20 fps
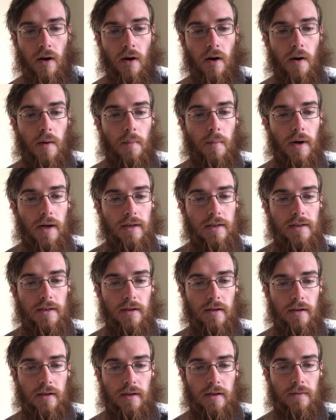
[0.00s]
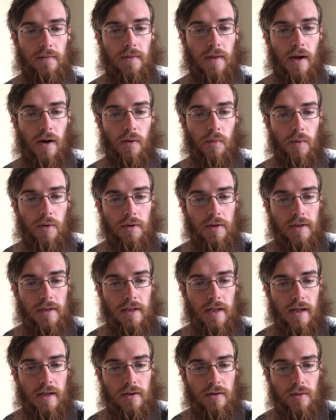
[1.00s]
My son, if thou wilt
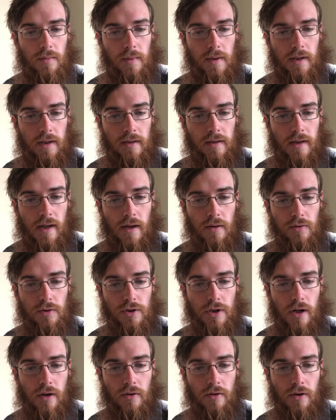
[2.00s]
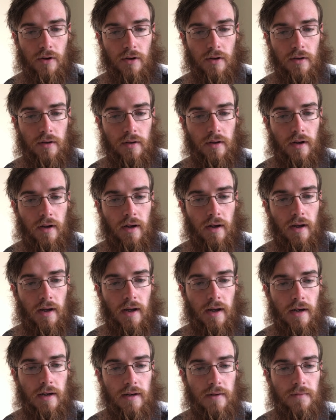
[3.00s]
attend to me, thou shalt learn,
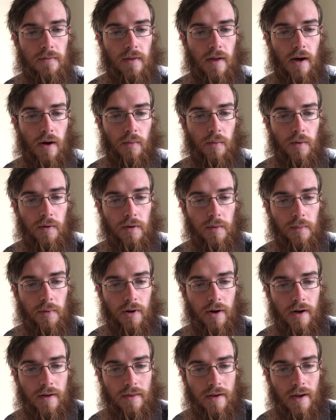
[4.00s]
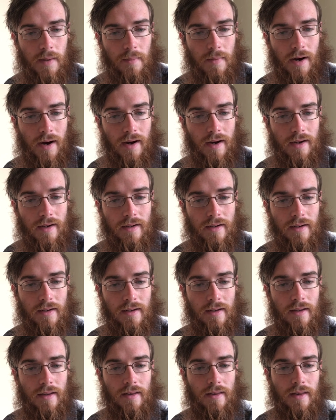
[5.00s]
and if thou wilt apply thy mind,
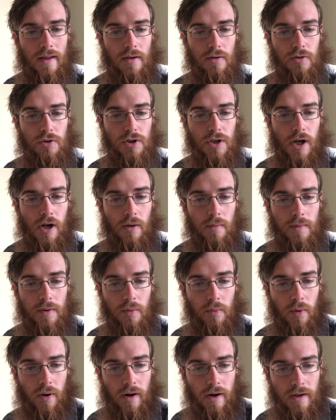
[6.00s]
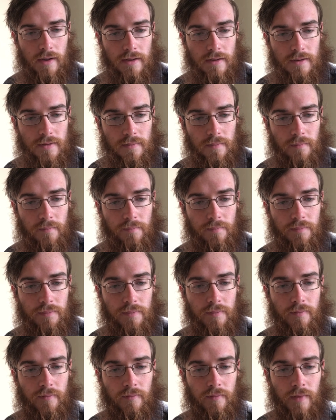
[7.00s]
thou shalt be wise.
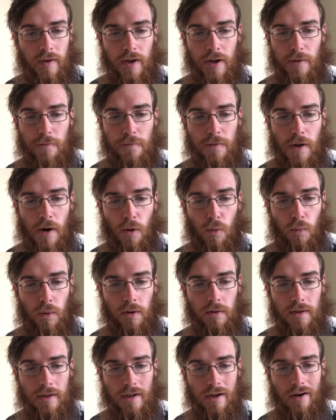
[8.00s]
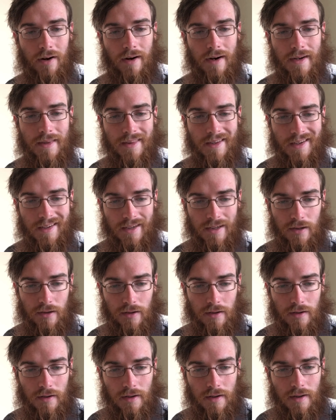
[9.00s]
If thou wilt incline thy
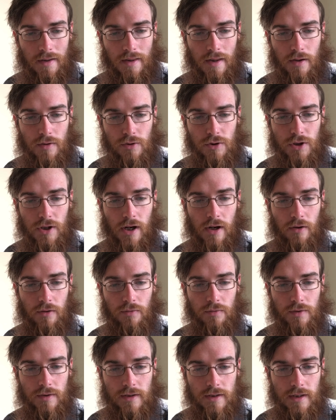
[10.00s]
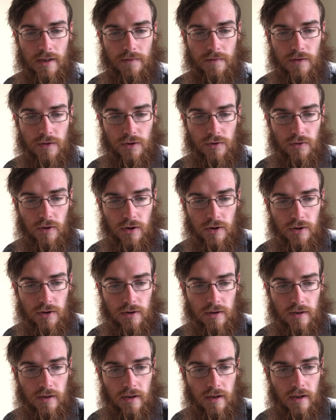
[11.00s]
ear, thou shalt receive
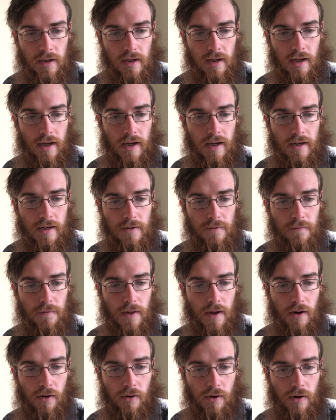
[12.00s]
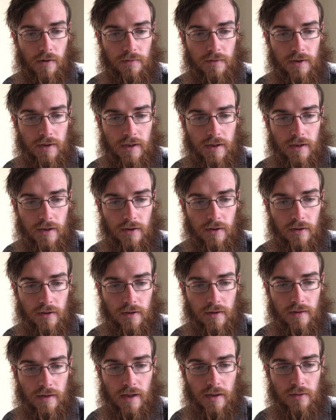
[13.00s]
instruction, and if thou love to hear,
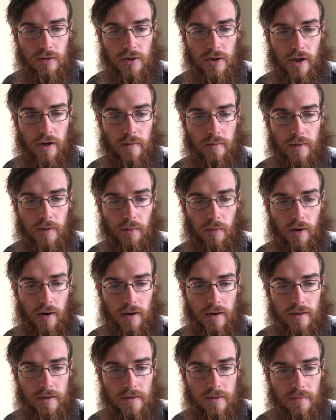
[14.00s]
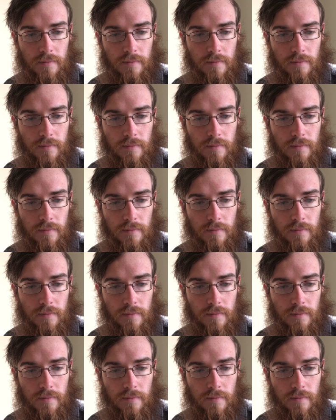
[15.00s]
thou shalt be wise.